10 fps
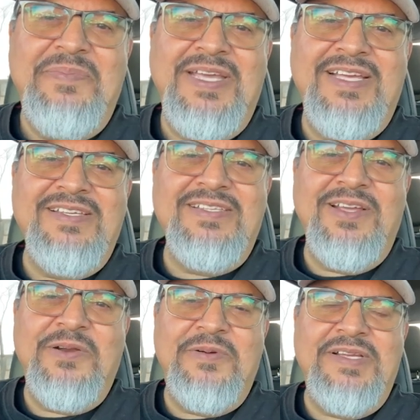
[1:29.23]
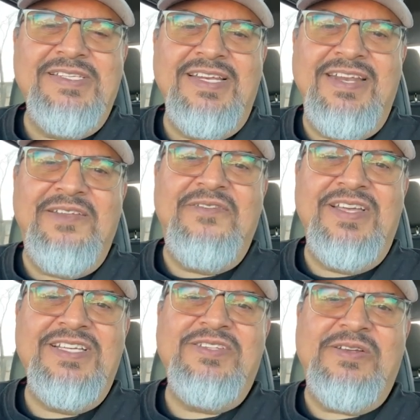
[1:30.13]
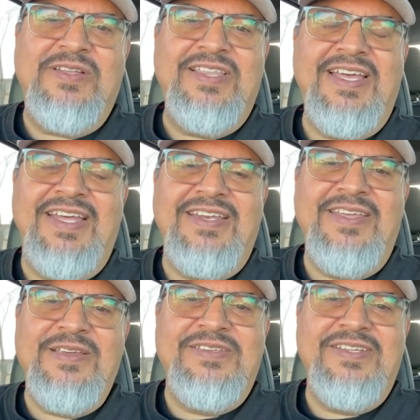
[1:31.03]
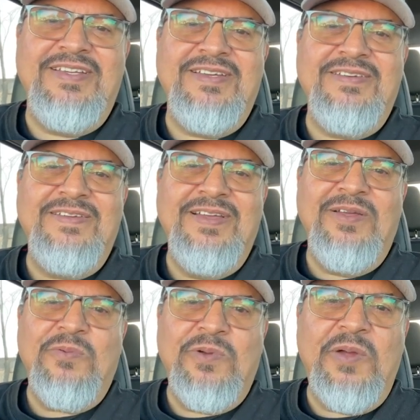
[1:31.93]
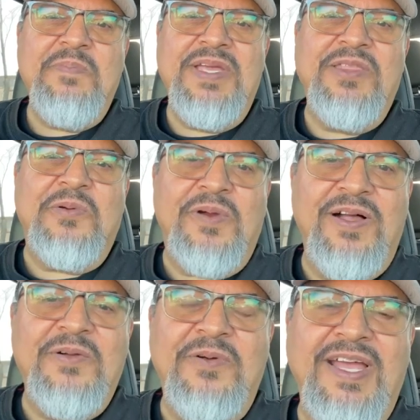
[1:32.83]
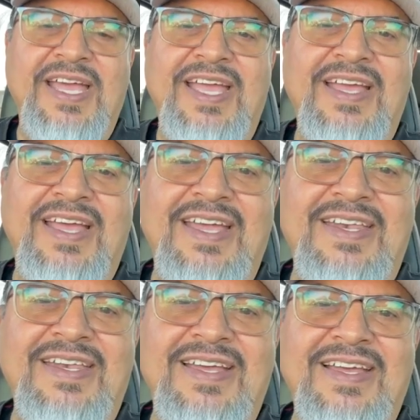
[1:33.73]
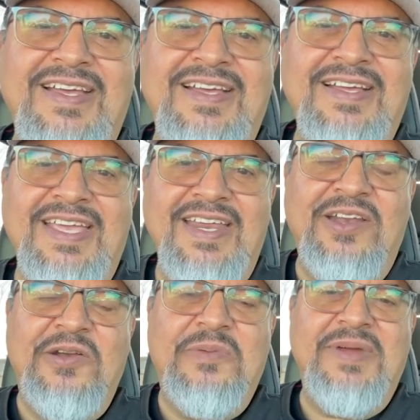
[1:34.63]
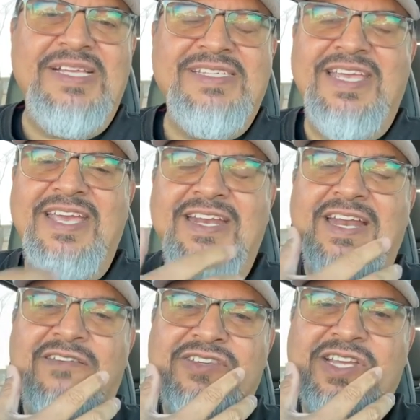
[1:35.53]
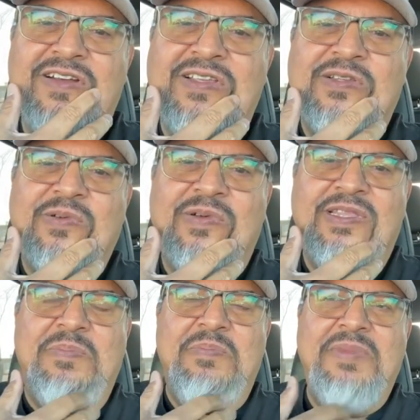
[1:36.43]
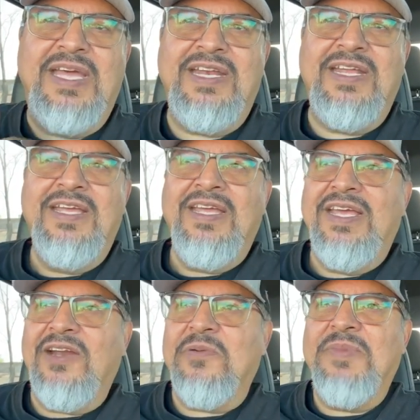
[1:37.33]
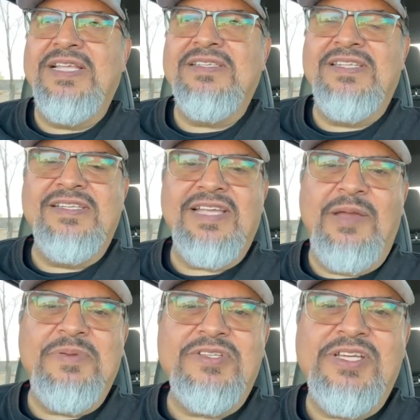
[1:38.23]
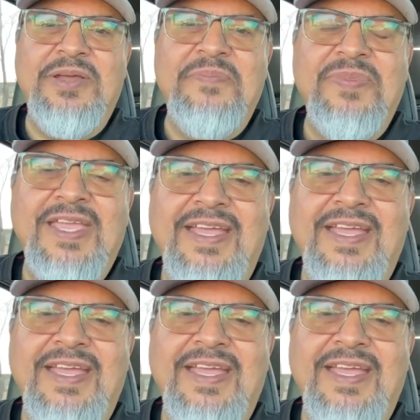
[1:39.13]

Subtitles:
because there was an individual that used to rub me the wrong way and get under my skin. And I've shared this with the men in our men's discipleship.